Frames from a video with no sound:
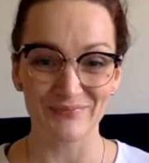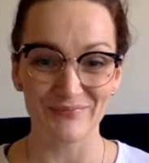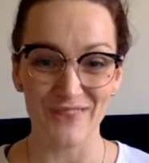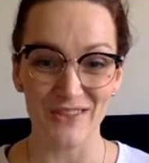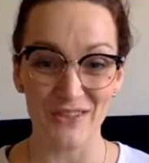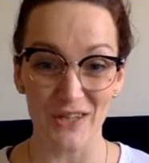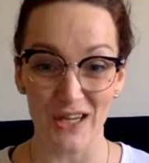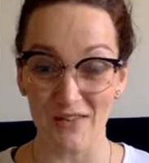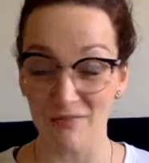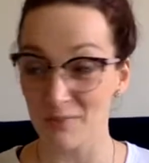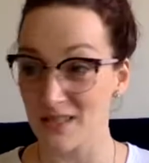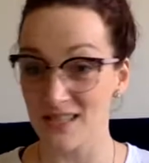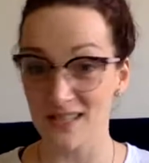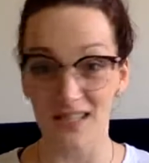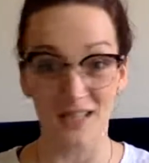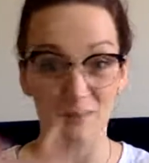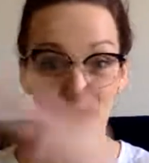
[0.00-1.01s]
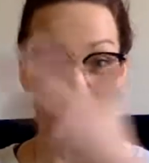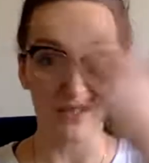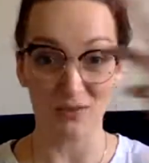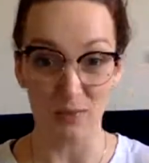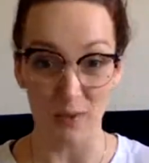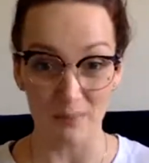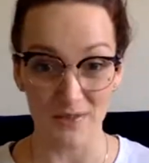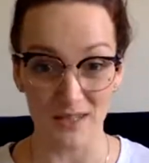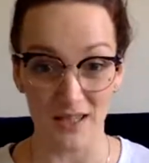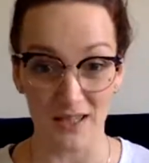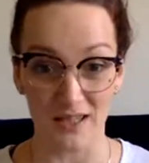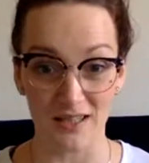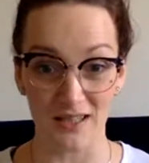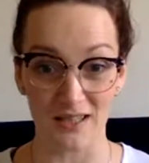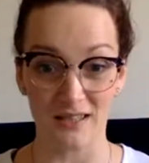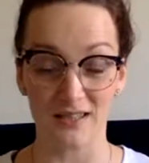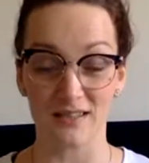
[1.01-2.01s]
So I've been set up this website
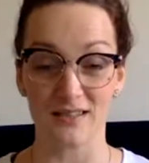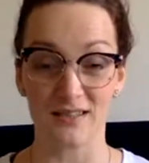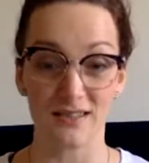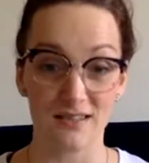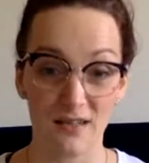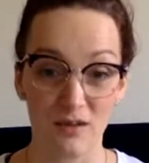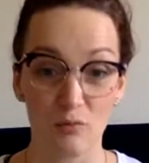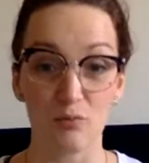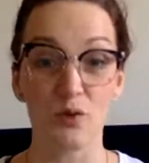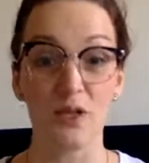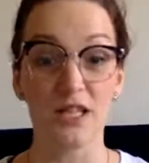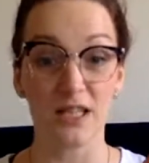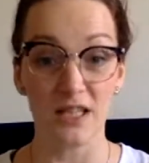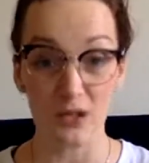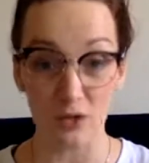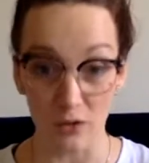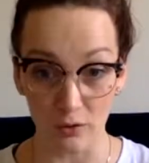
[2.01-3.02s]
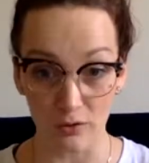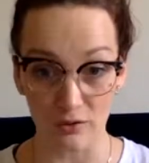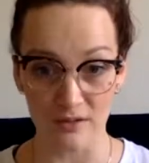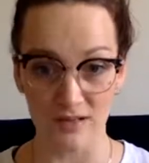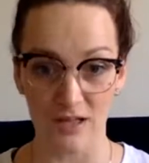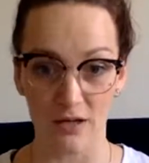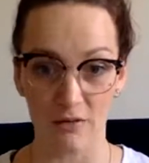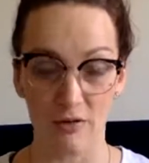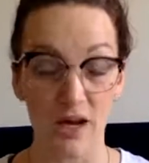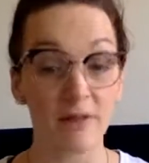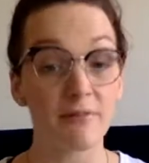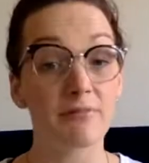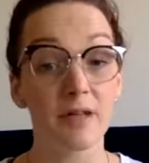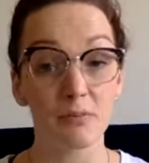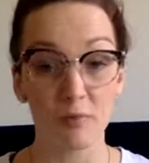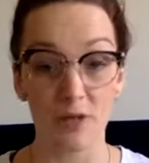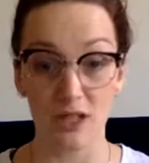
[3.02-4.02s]
and this weekly calls now
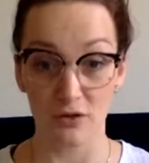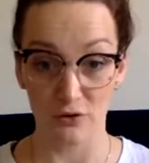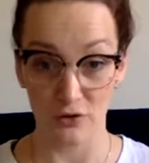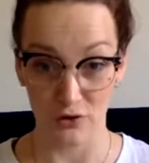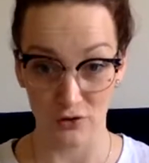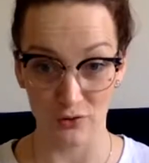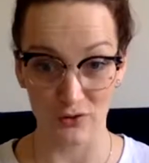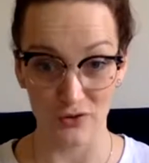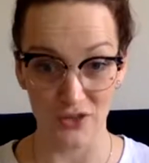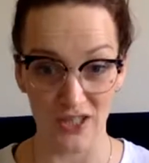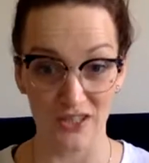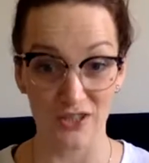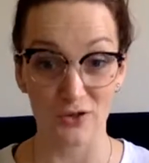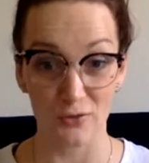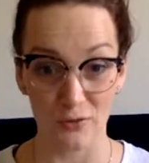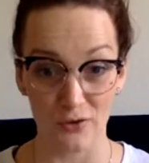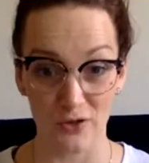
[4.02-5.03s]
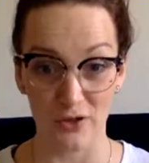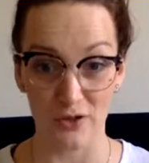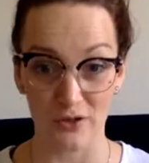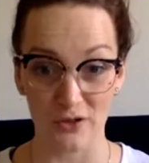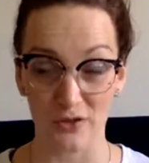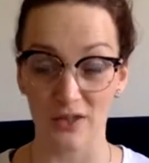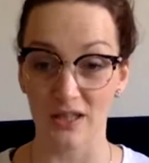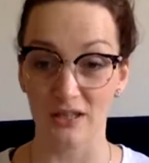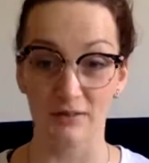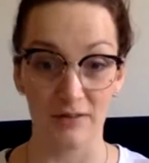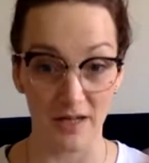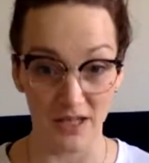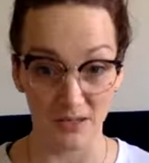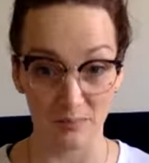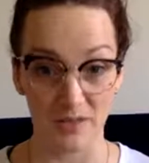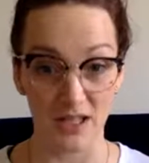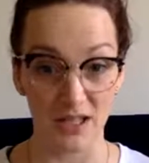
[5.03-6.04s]
every week on Tuesday at 2:00. You can
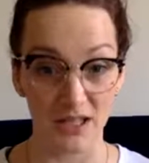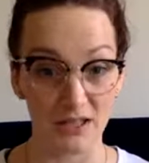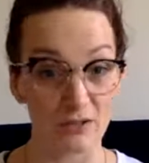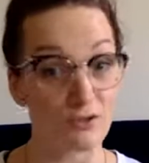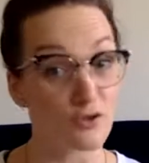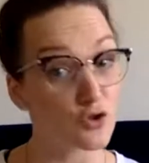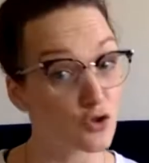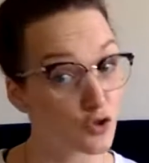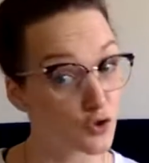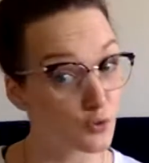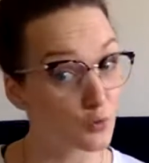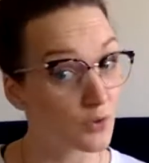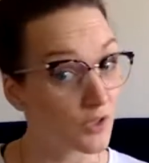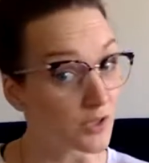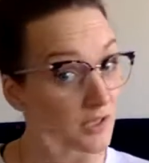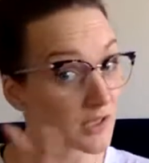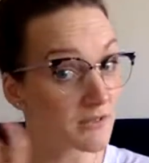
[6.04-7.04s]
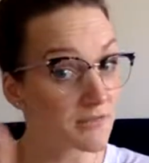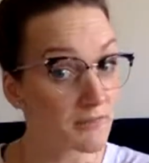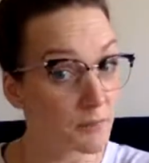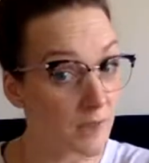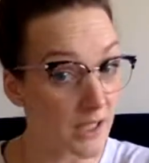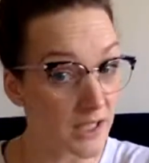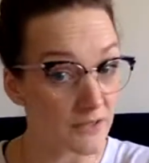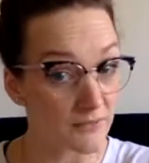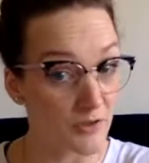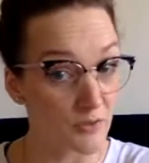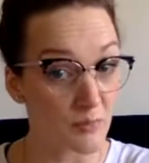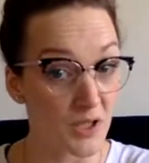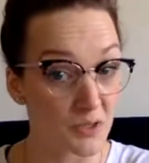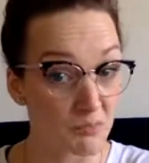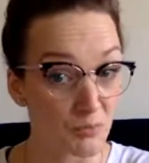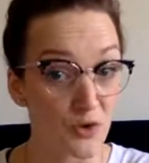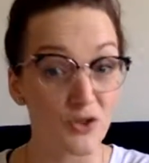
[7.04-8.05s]
find me here soon on a different platform.
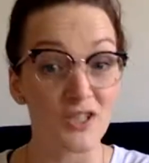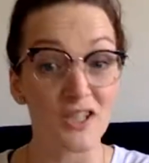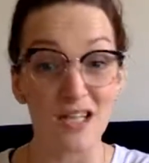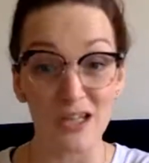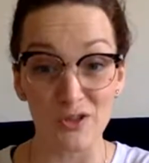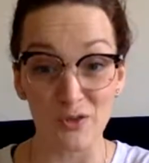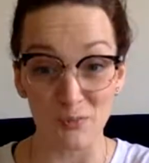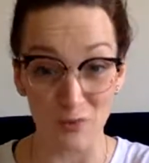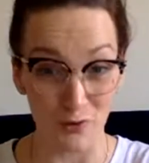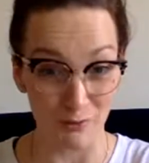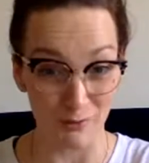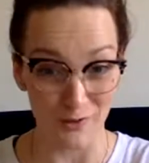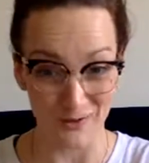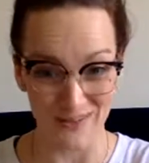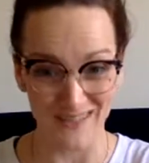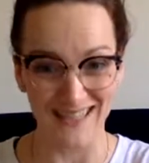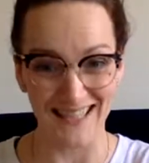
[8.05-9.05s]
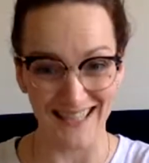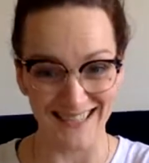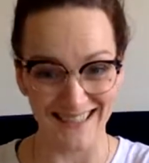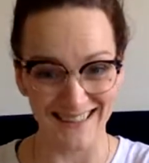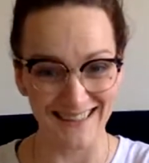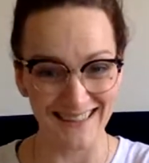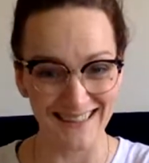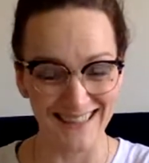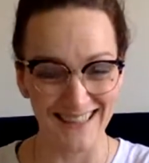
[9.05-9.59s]
I'm going to tell you more about this later.